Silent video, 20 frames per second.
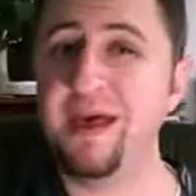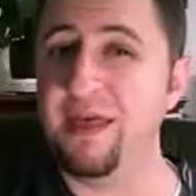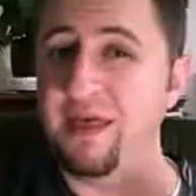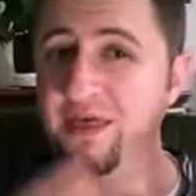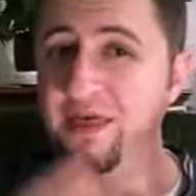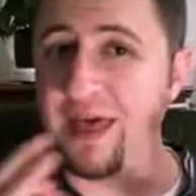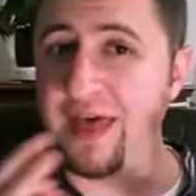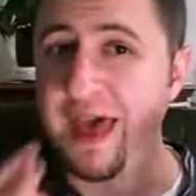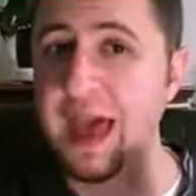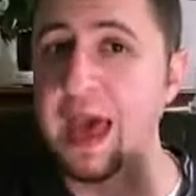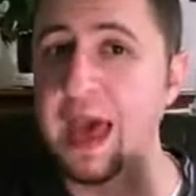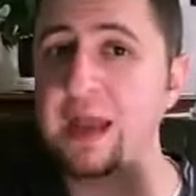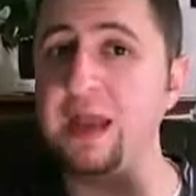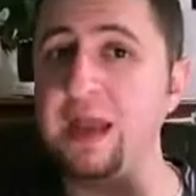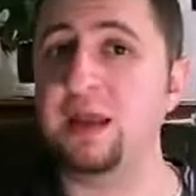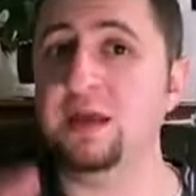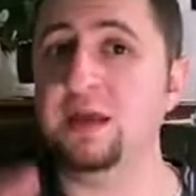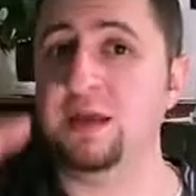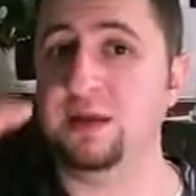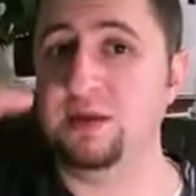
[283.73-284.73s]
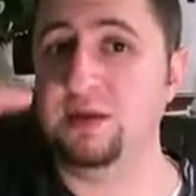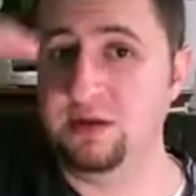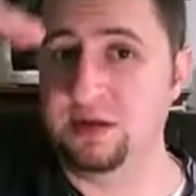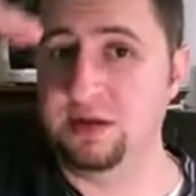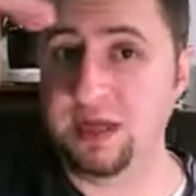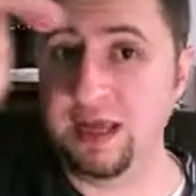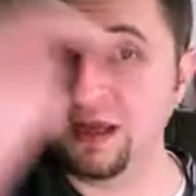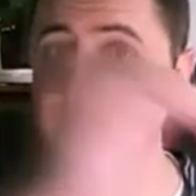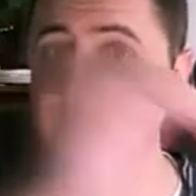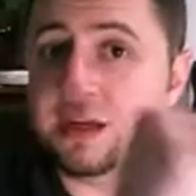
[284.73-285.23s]
that
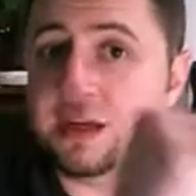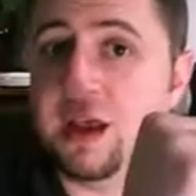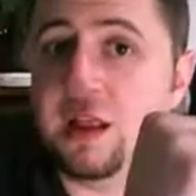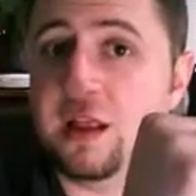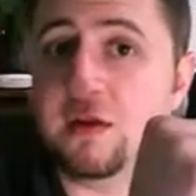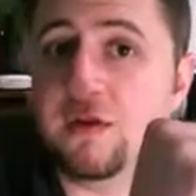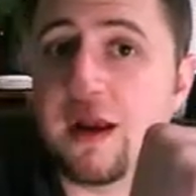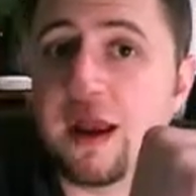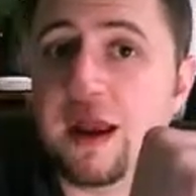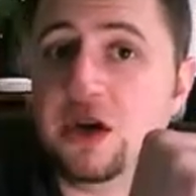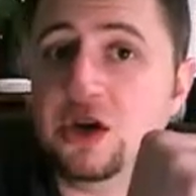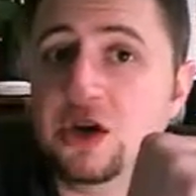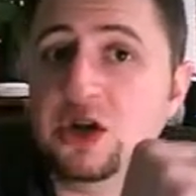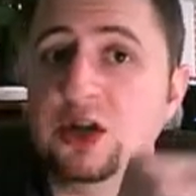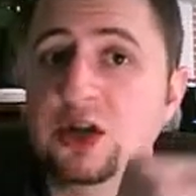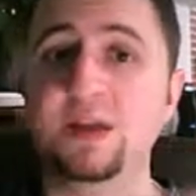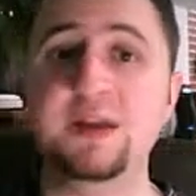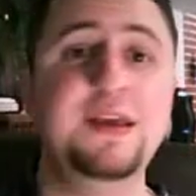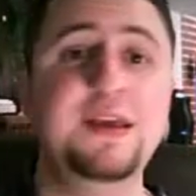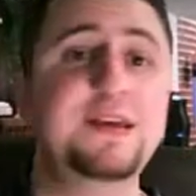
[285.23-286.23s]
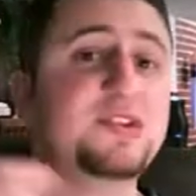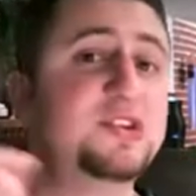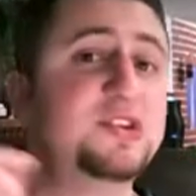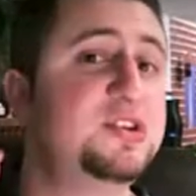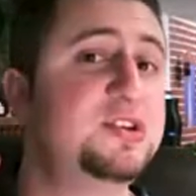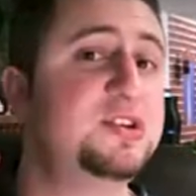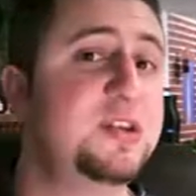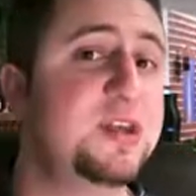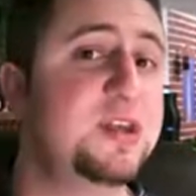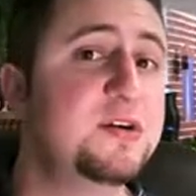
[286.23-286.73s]
deceleration is
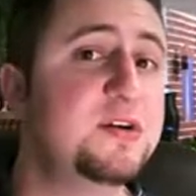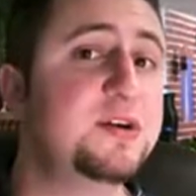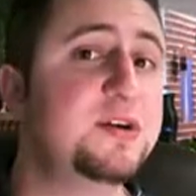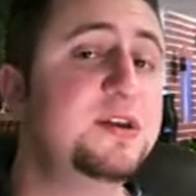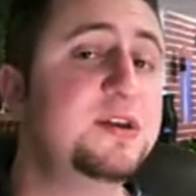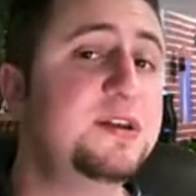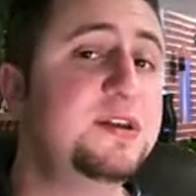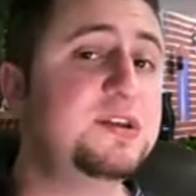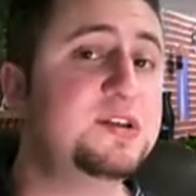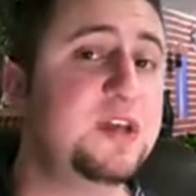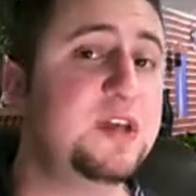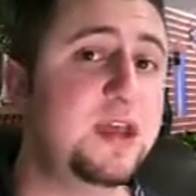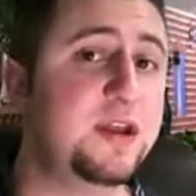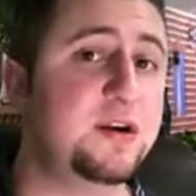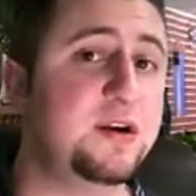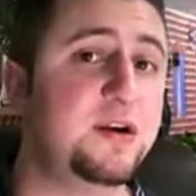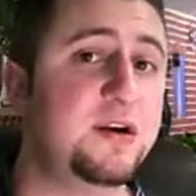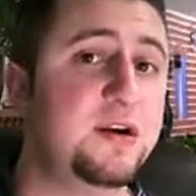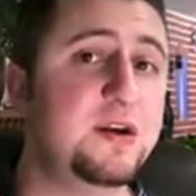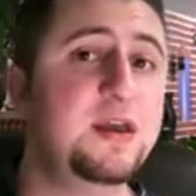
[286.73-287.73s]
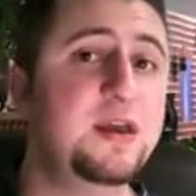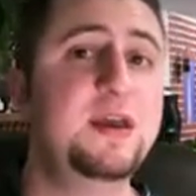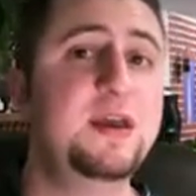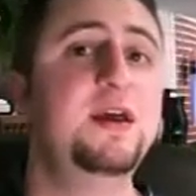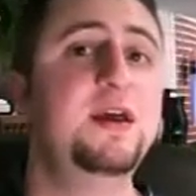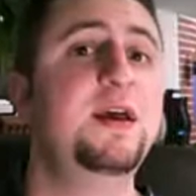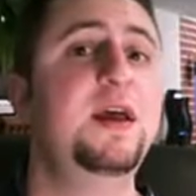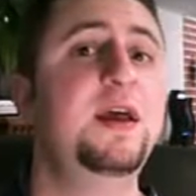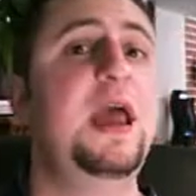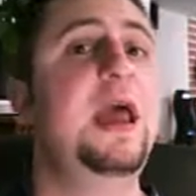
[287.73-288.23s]
still considered
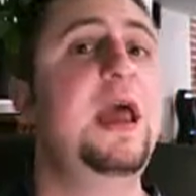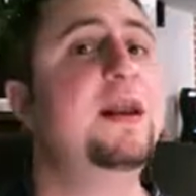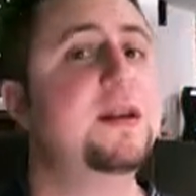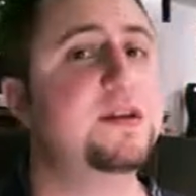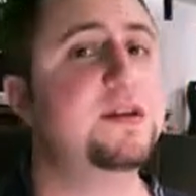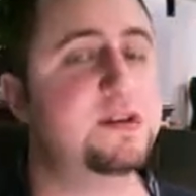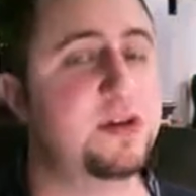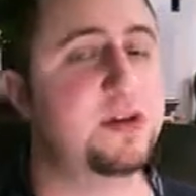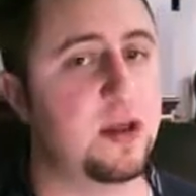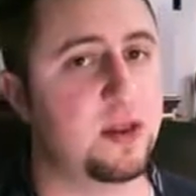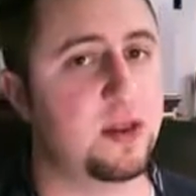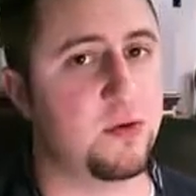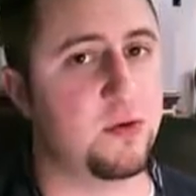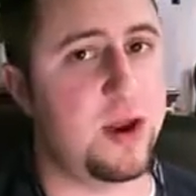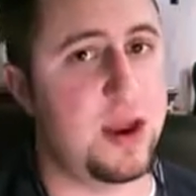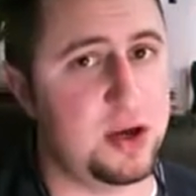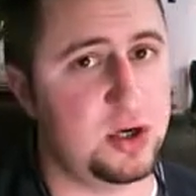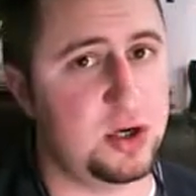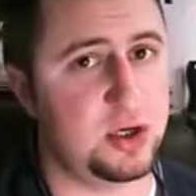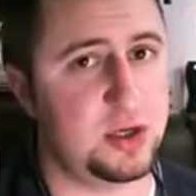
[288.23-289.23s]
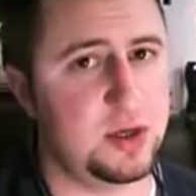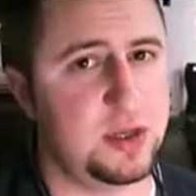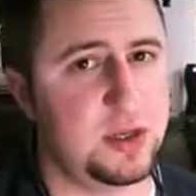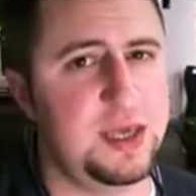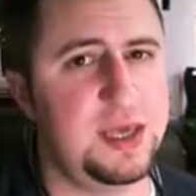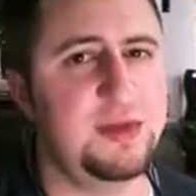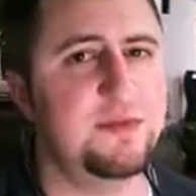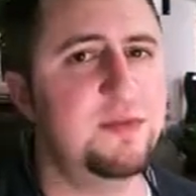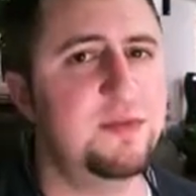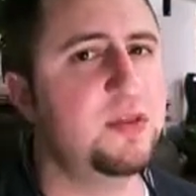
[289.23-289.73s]
an acceleration,
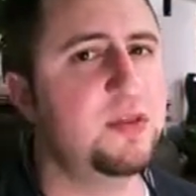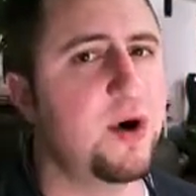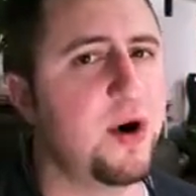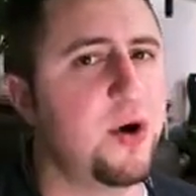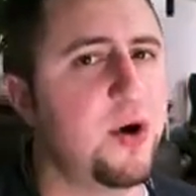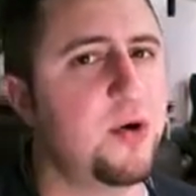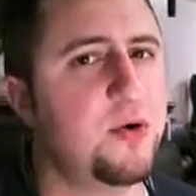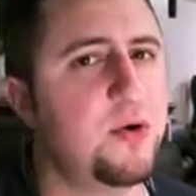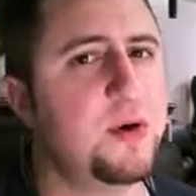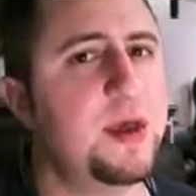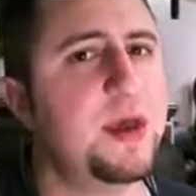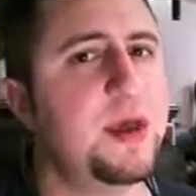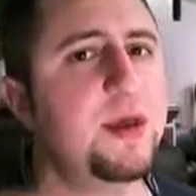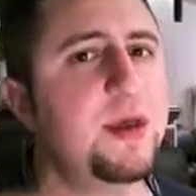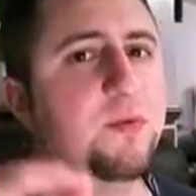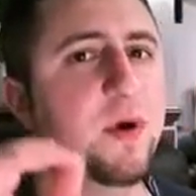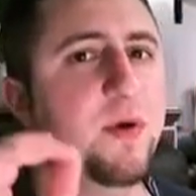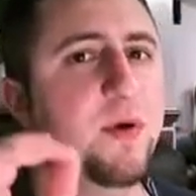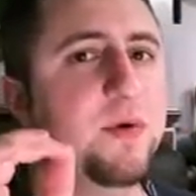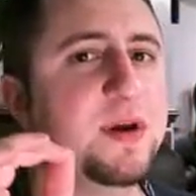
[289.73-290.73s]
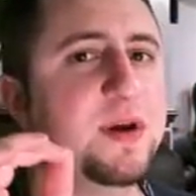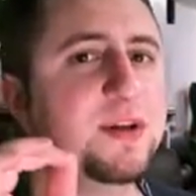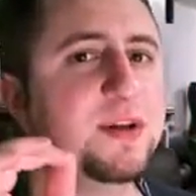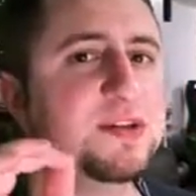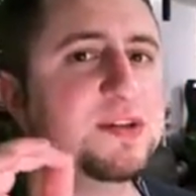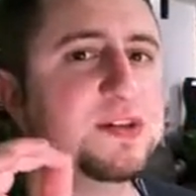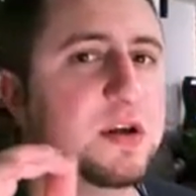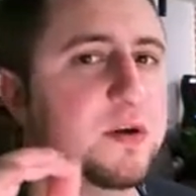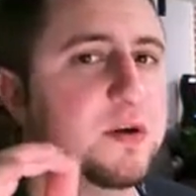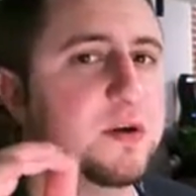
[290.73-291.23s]
even though we would
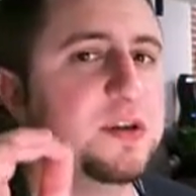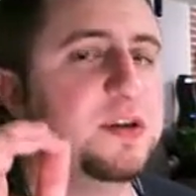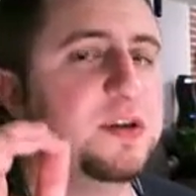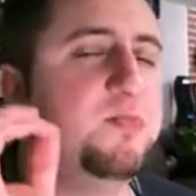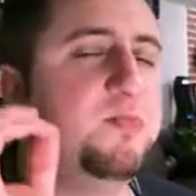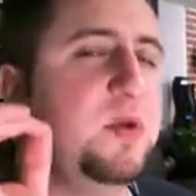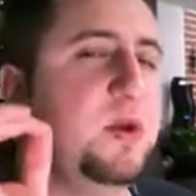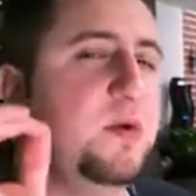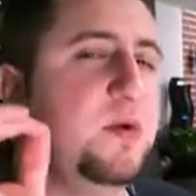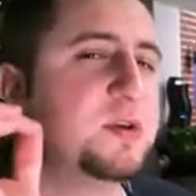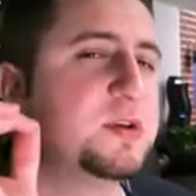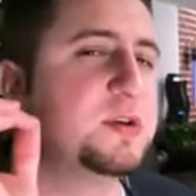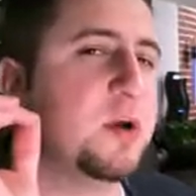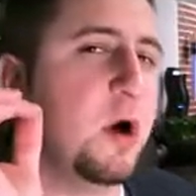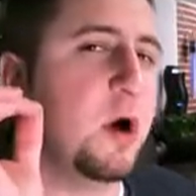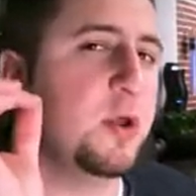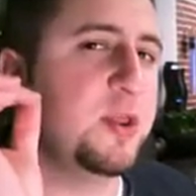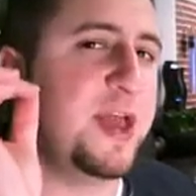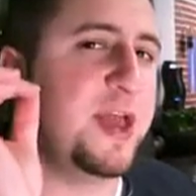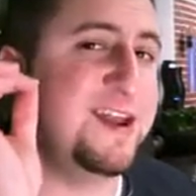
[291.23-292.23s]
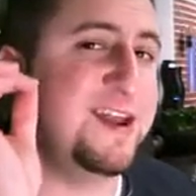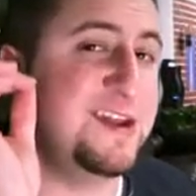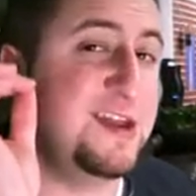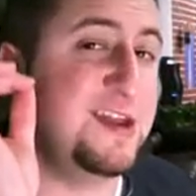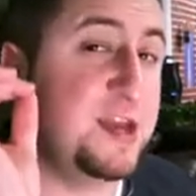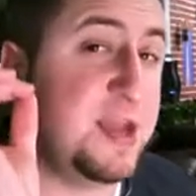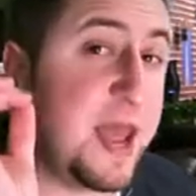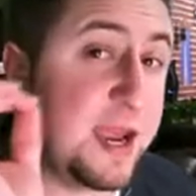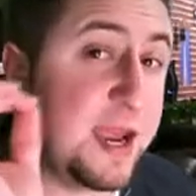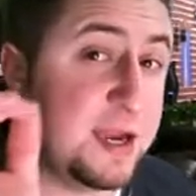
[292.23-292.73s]
consider it to be what's called a
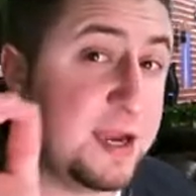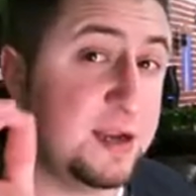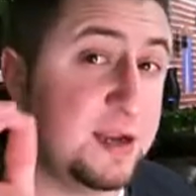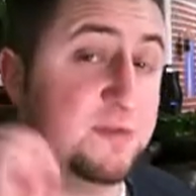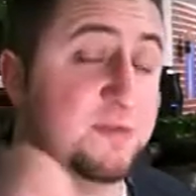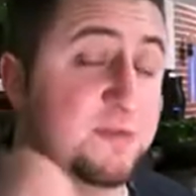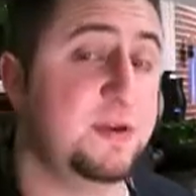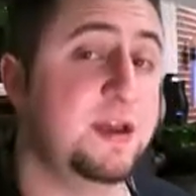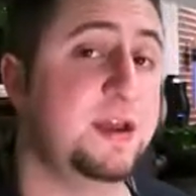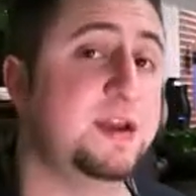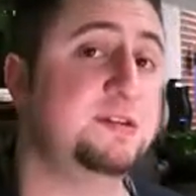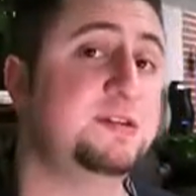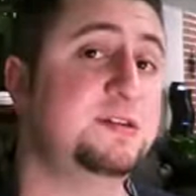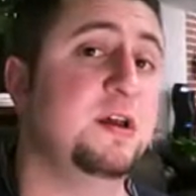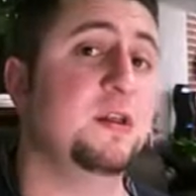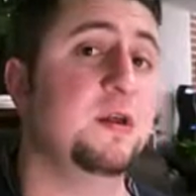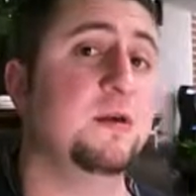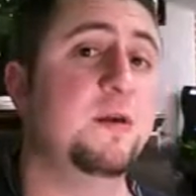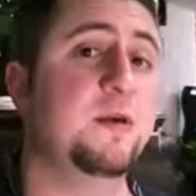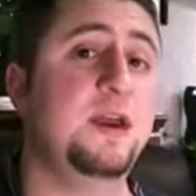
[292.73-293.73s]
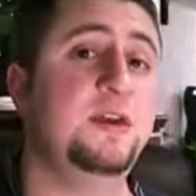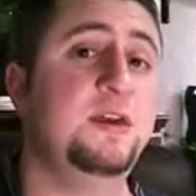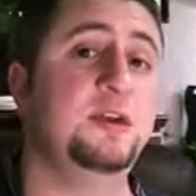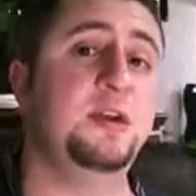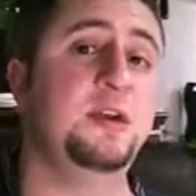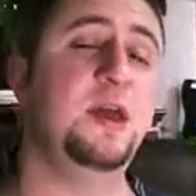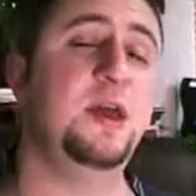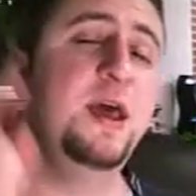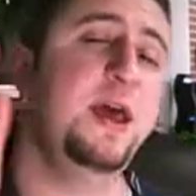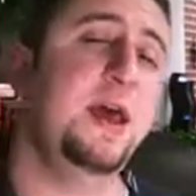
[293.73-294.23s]
negative
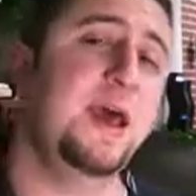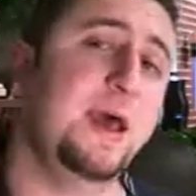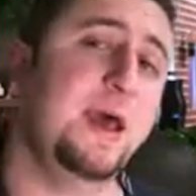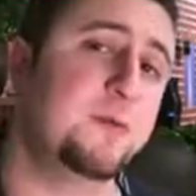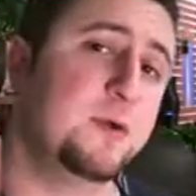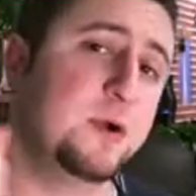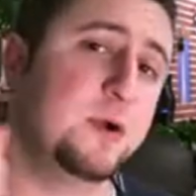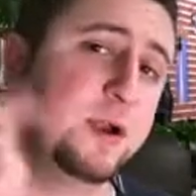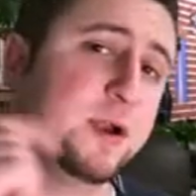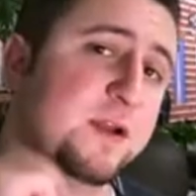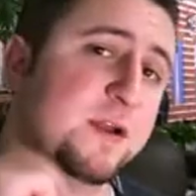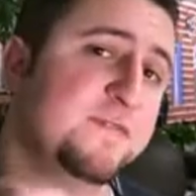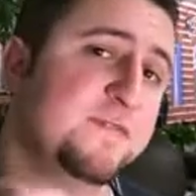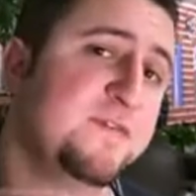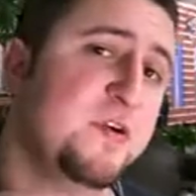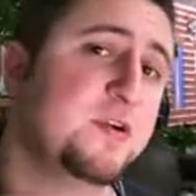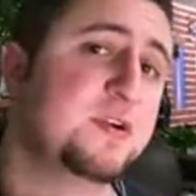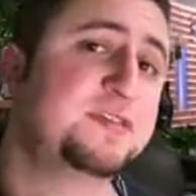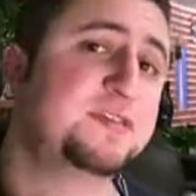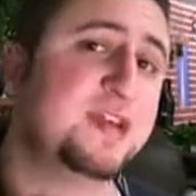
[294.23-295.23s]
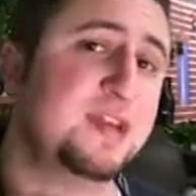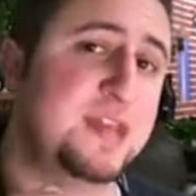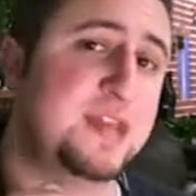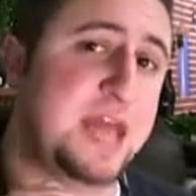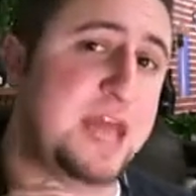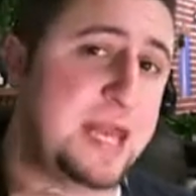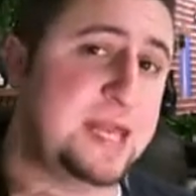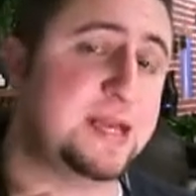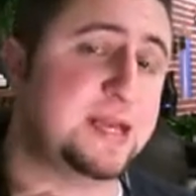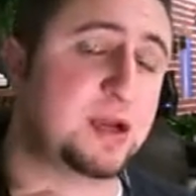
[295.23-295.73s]
acceleration. And we're going to focus on that in